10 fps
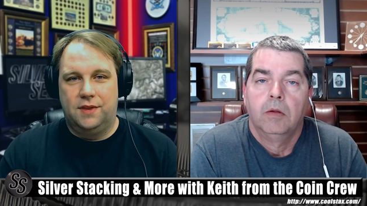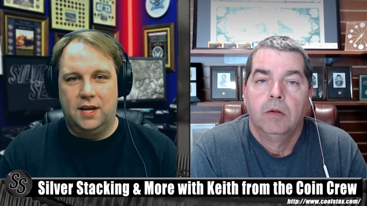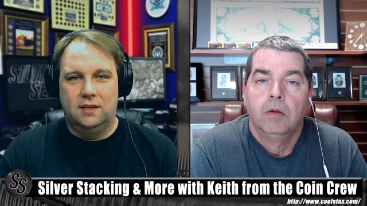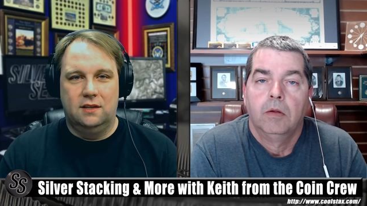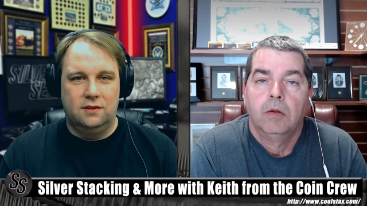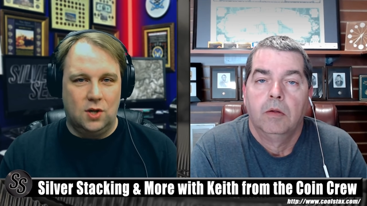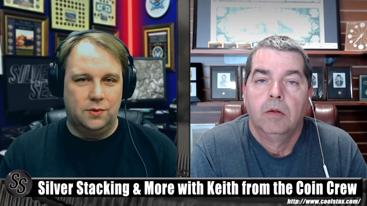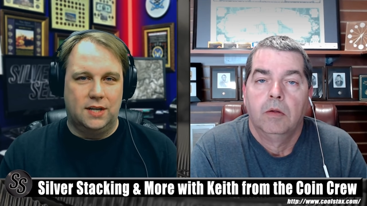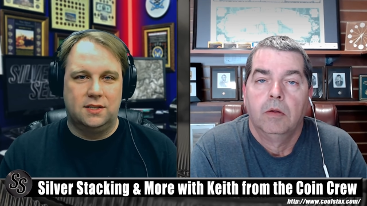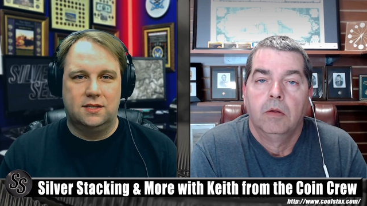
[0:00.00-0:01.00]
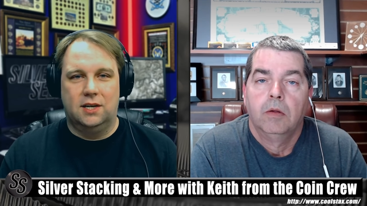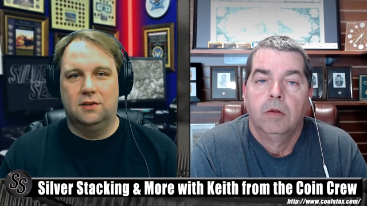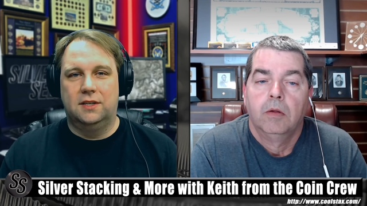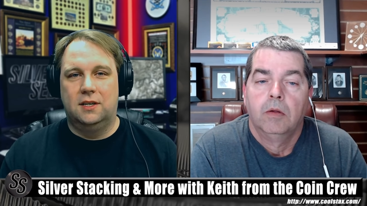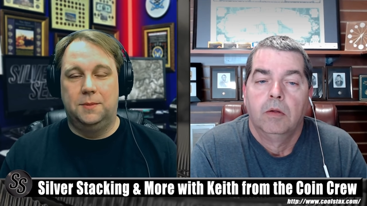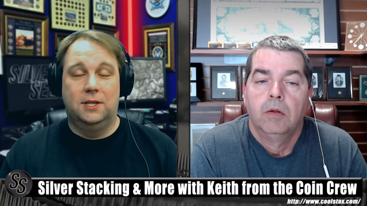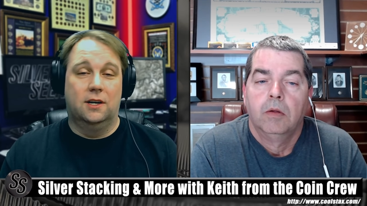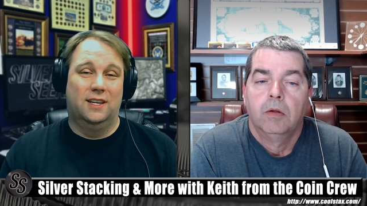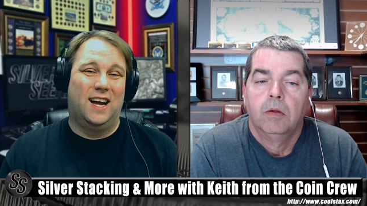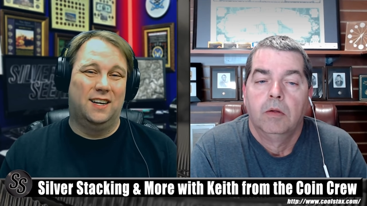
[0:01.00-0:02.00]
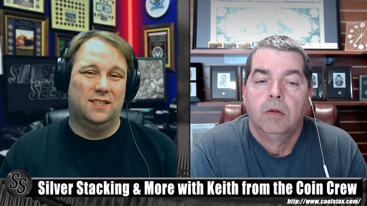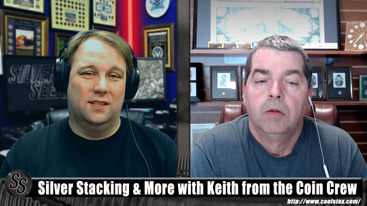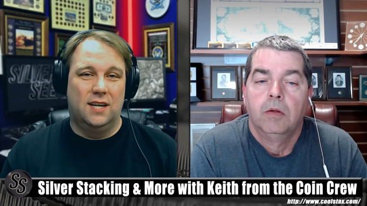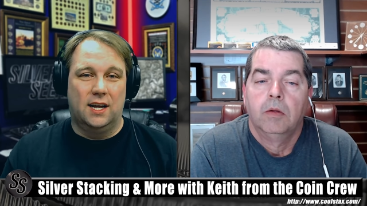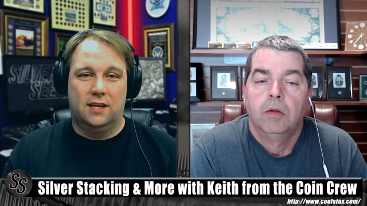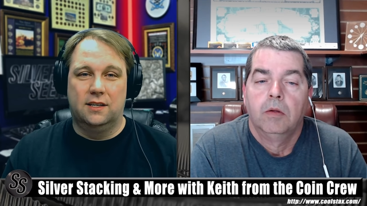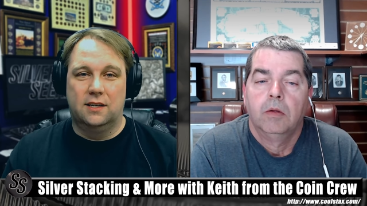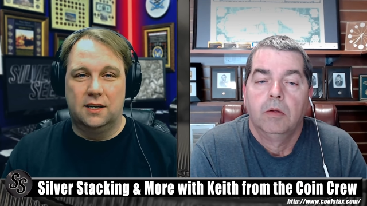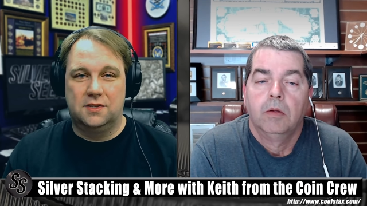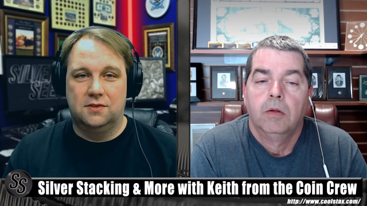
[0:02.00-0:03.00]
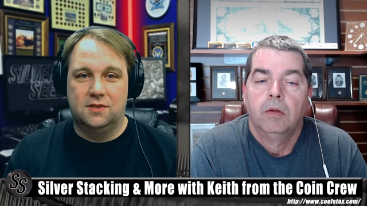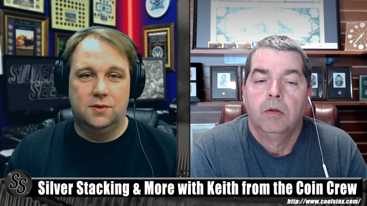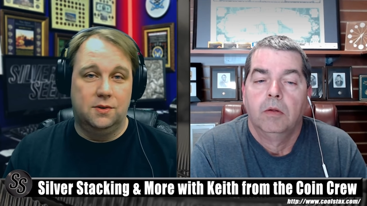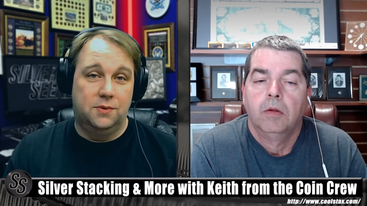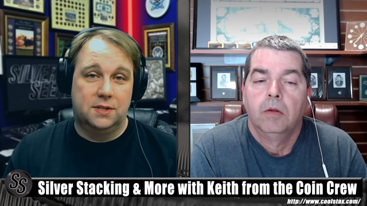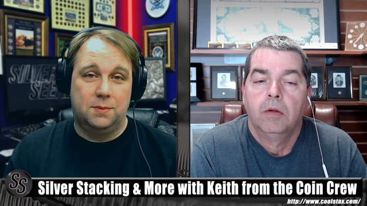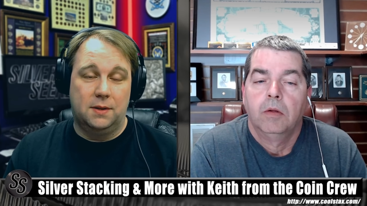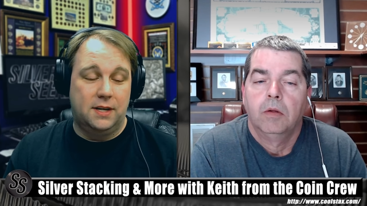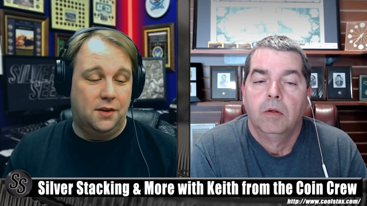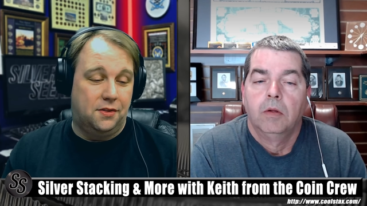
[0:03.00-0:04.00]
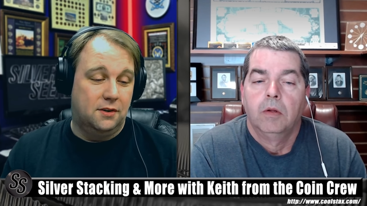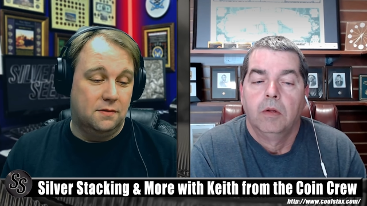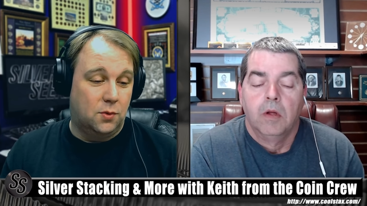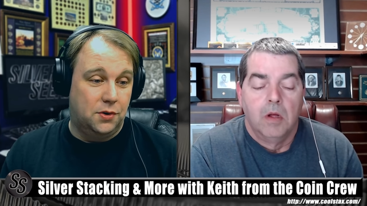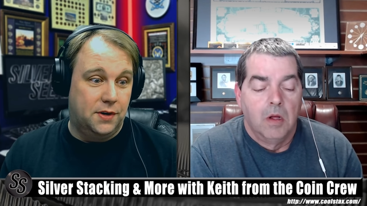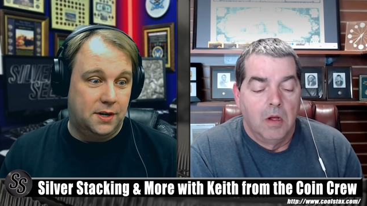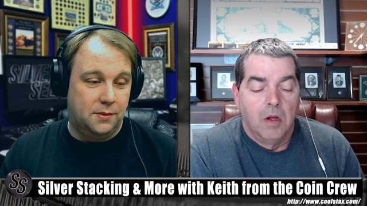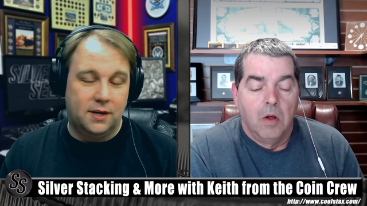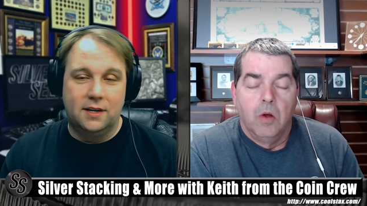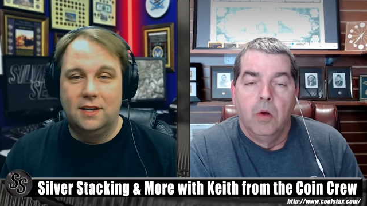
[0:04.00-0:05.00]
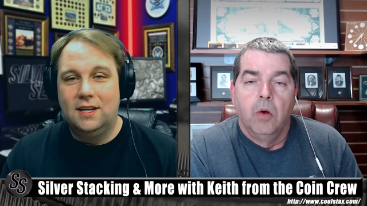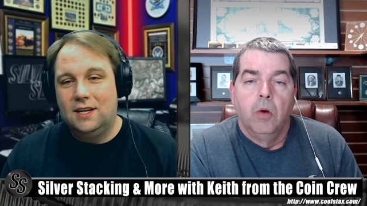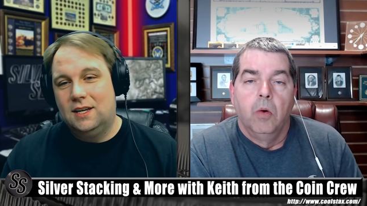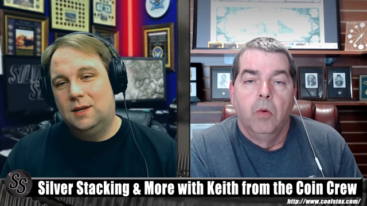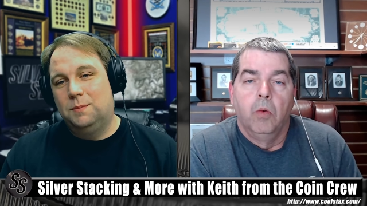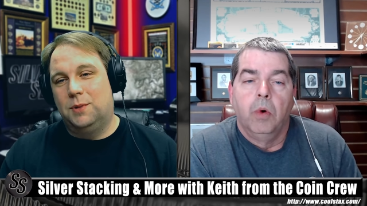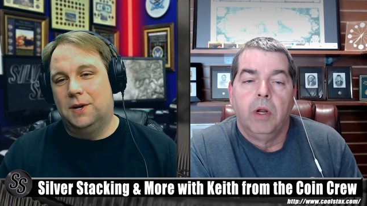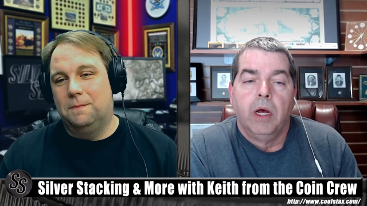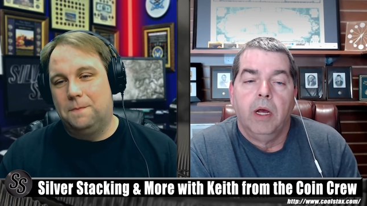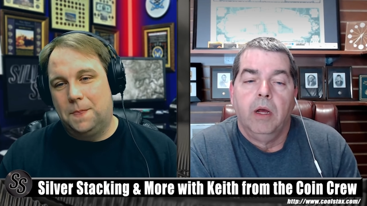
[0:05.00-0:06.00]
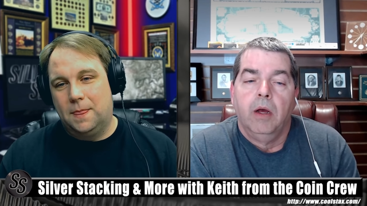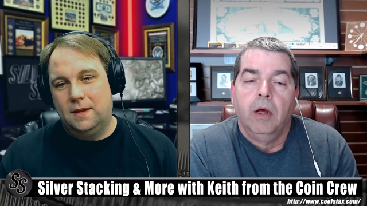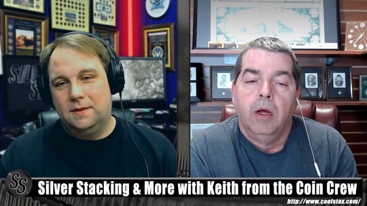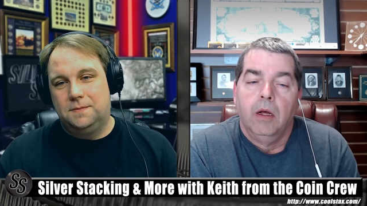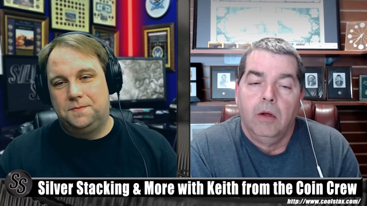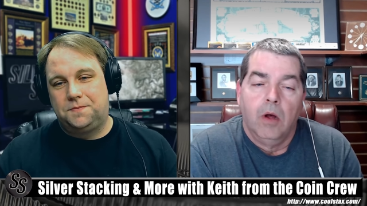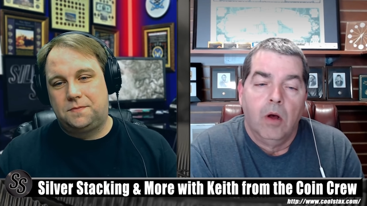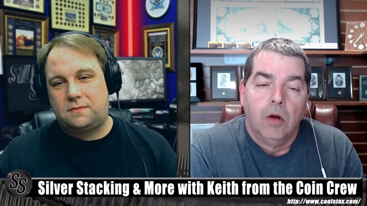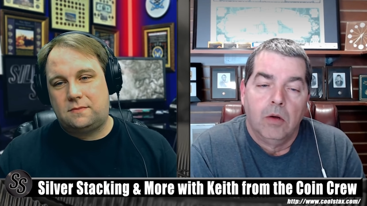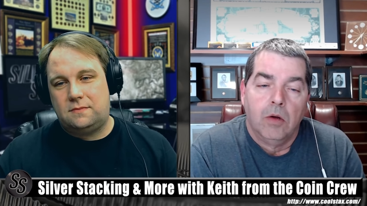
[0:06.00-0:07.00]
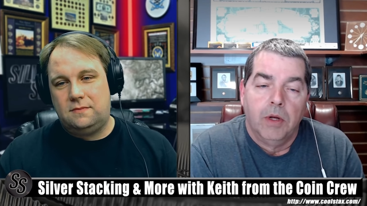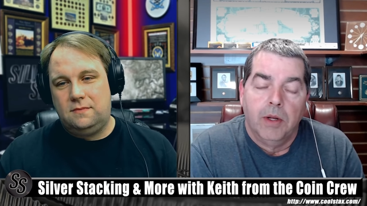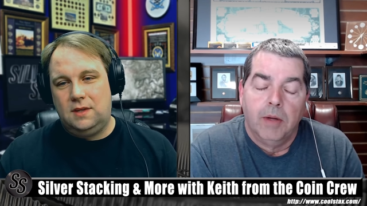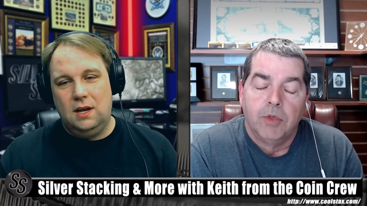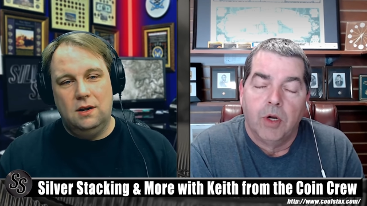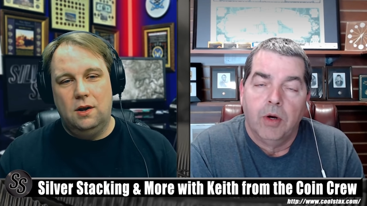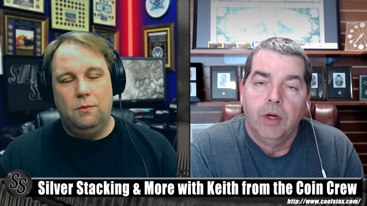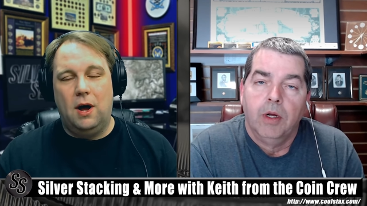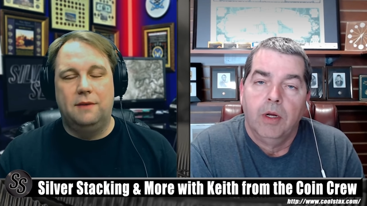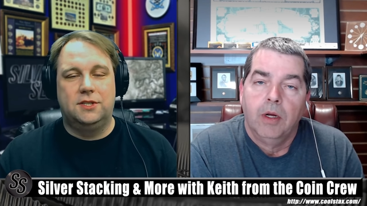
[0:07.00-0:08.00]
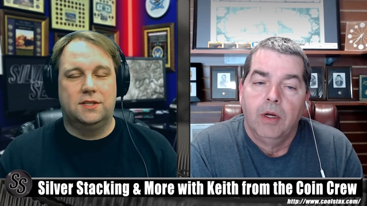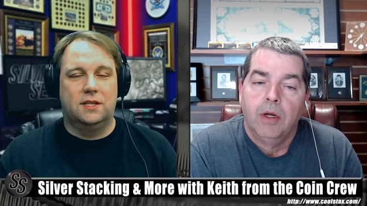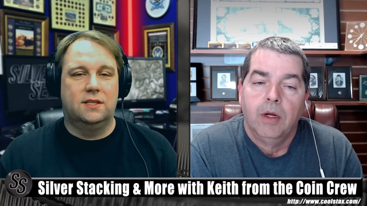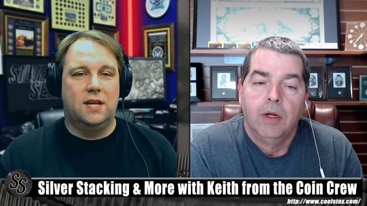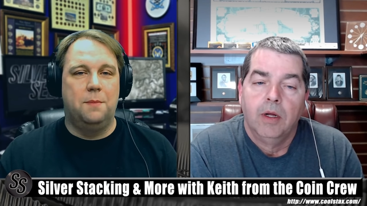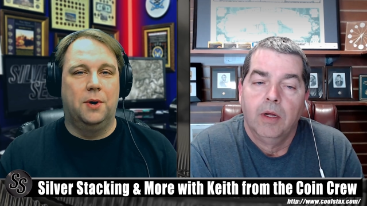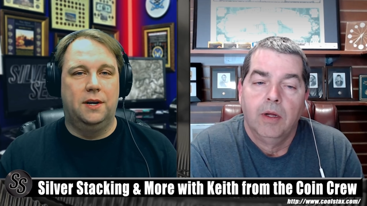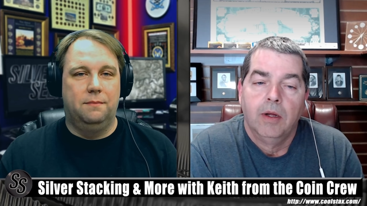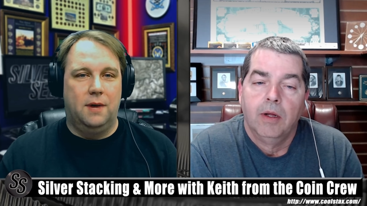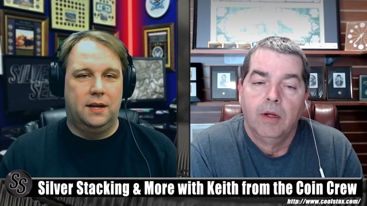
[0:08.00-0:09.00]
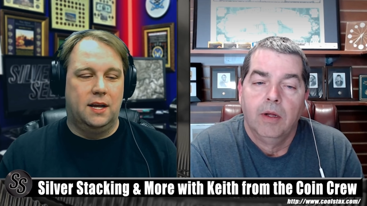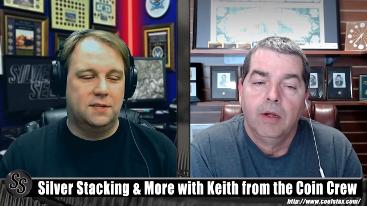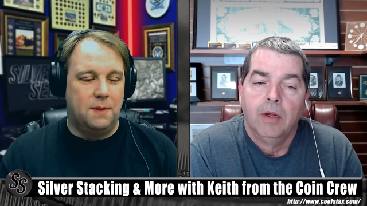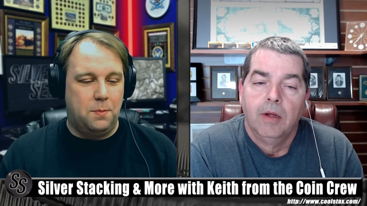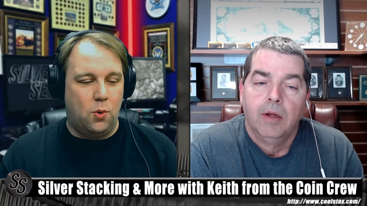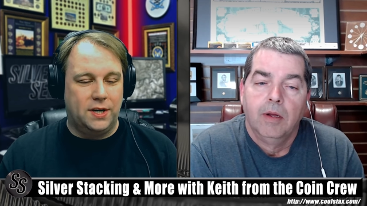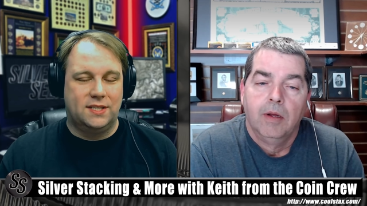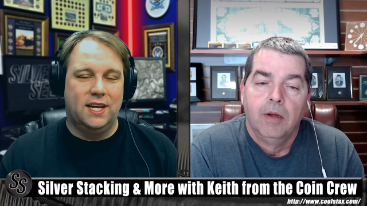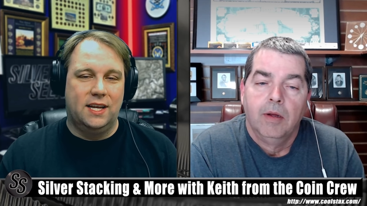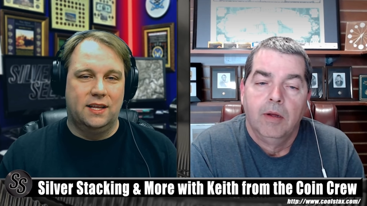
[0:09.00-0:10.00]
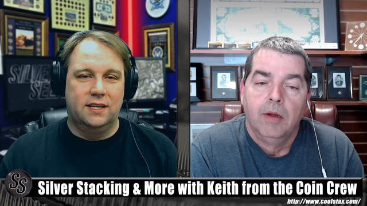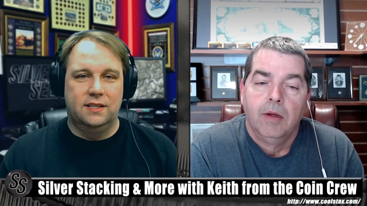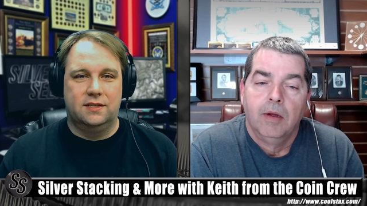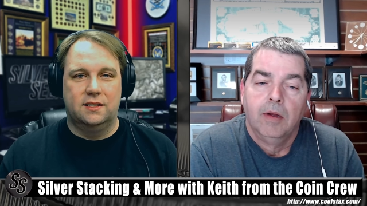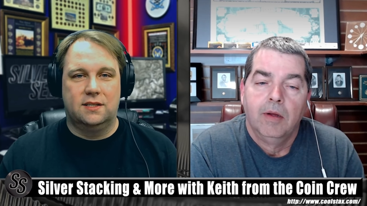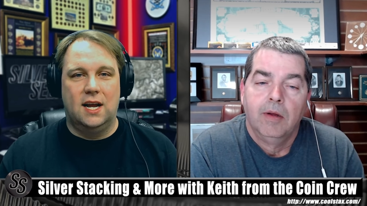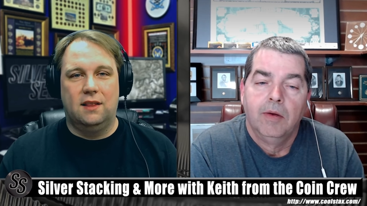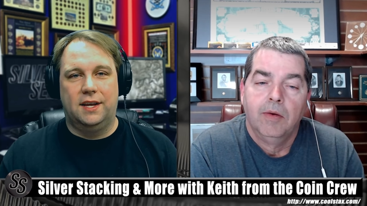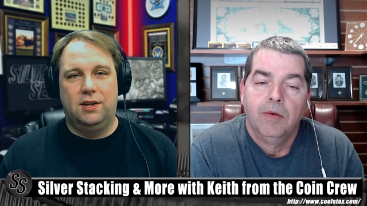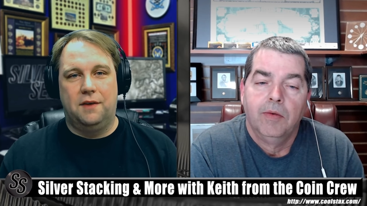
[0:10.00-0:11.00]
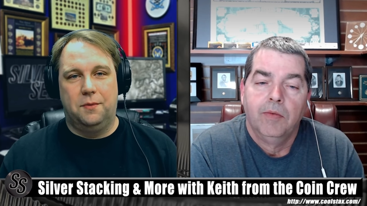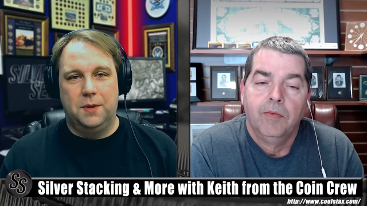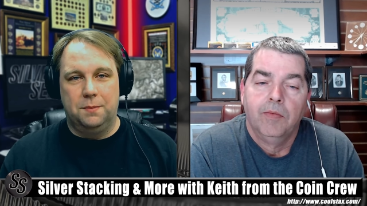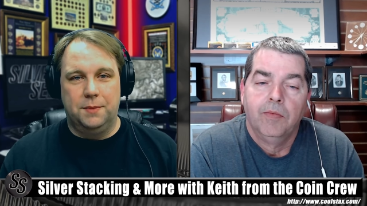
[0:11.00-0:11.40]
Speaker 1: that don't necessarily need to be done. And honestly, not getting an extra soda a week is probably healthier for you anyway.
Speaker 2: But, what I, oh, go ahead, I'm sorry.
Speaker 1: Well, I was just going to say, but I guess my point of saying that is, it's not like you have to be a